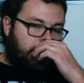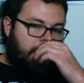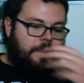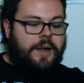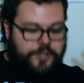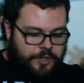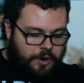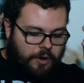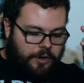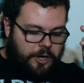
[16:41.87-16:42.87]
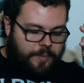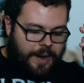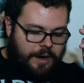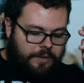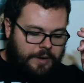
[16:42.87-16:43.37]
I mentioned earlier
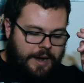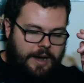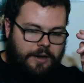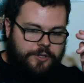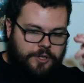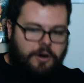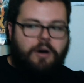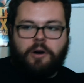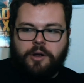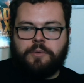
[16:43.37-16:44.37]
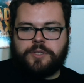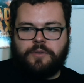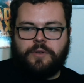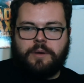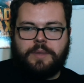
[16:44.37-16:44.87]
about how Sicario was the
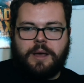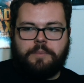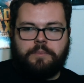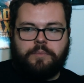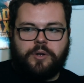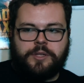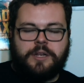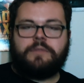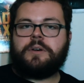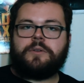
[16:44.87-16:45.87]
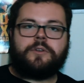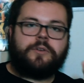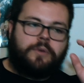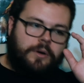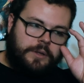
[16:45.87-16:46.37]
film that put Denis
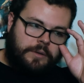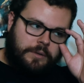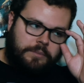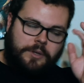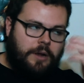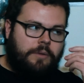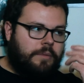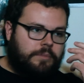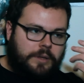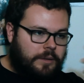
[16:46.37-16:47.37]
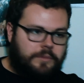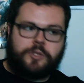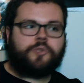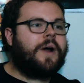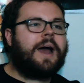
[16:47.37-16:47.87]
Villeneuve on the, you know, the
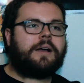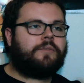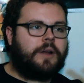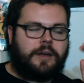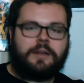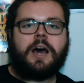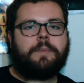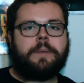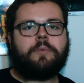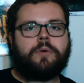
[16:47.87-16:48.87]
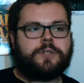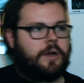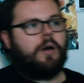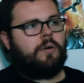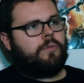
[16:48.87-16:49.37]
track of like a lot of people where it's like,
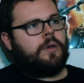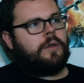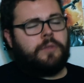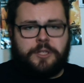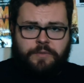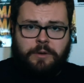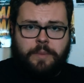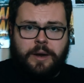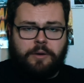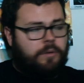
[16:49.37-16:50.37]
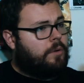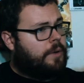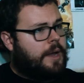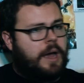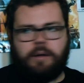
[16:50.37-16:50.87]
oh, this filmmaker,
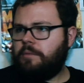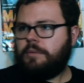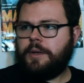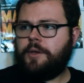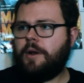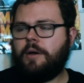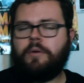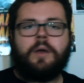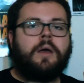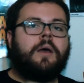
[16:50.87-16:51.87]
holy cow, like, you know.